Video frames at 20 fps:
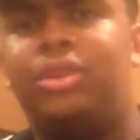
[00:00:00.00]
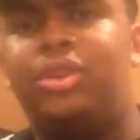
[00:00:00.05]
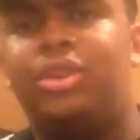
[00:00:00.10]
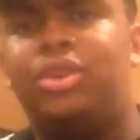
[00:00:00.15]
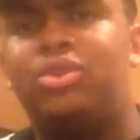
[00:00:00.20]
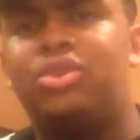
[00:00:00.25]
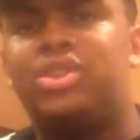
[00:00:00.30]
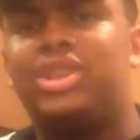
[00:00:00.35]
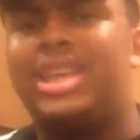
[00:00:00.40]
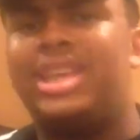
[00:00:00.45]

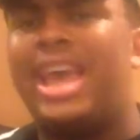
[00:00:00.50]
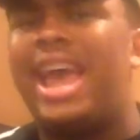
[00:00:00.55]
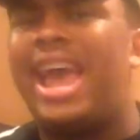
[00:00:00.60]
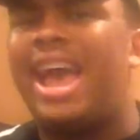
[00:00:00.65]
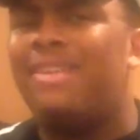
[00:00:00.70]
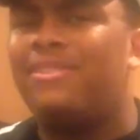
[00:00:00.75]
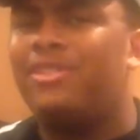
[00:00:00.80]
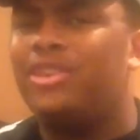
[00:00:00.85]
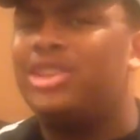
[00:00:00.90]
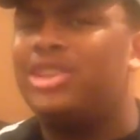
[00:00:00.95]
usually
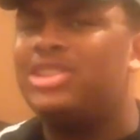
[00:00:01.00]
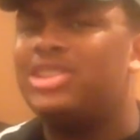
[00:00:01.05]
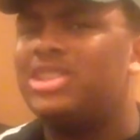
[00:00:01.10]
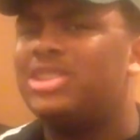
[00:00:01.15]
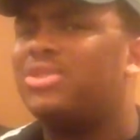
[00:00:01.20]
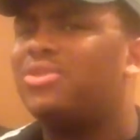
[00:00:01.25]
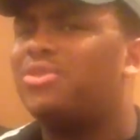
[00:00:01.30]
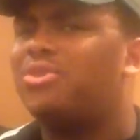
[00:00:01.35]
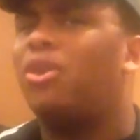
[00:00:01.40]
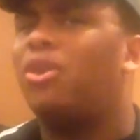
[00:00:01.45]
have a
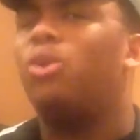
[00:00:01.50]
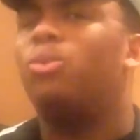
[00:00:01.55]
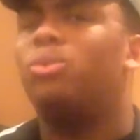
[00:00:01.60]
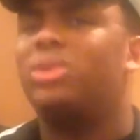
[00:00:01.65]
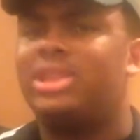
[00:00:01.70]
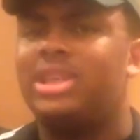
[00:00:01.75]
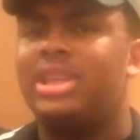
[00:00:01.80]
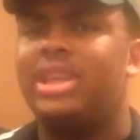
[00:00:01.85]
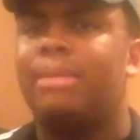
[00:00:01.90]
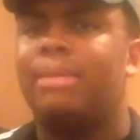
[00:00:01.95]
default
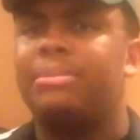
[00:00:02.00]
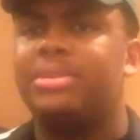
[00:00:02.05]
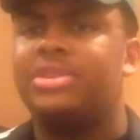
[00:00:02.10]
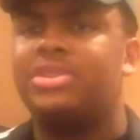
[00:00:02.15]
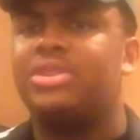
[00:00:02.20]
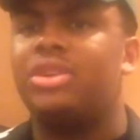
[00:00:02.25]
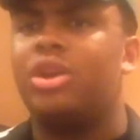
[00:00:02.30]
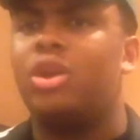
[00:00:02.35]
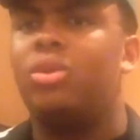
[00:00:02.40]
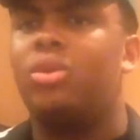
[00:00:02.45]
with the
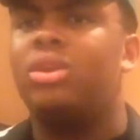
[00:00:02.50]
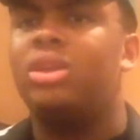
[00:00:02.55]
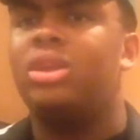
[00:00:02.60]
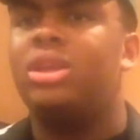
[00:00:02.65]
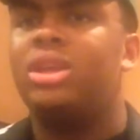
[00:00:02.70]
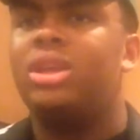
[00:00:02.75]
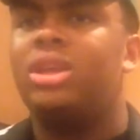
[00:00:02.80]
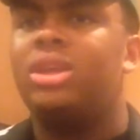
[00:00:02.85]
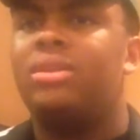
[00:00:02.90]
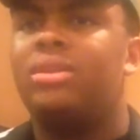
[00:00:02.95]
episode.
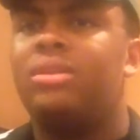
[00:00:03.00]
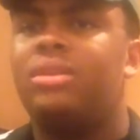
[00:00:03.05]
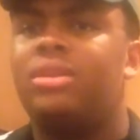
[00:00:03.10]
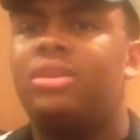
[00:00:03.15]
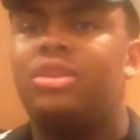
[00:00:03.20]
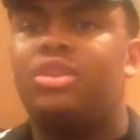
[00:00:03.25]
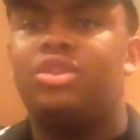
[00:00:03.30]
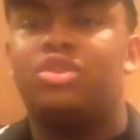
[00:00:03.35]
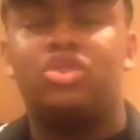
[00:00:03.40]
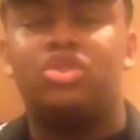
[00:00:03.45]

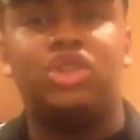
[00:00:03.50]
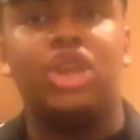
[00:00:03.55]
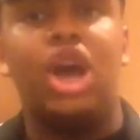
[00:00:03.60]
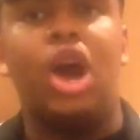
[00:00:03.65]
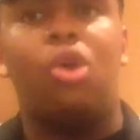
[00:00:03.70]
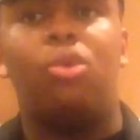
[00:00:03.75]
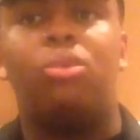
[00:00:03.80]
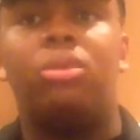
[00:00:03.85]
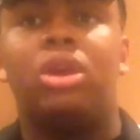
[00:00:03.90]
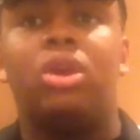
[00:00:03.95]

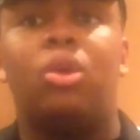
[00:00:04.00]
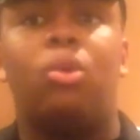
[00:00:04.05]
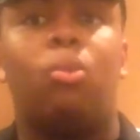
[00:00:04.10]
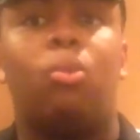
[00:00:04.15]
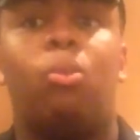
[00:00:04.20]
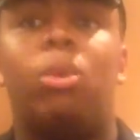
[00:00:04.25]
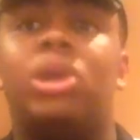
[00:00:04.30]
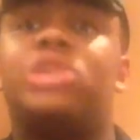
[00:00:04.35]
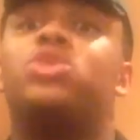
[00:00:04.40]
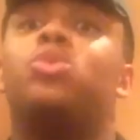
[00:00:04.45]
So, what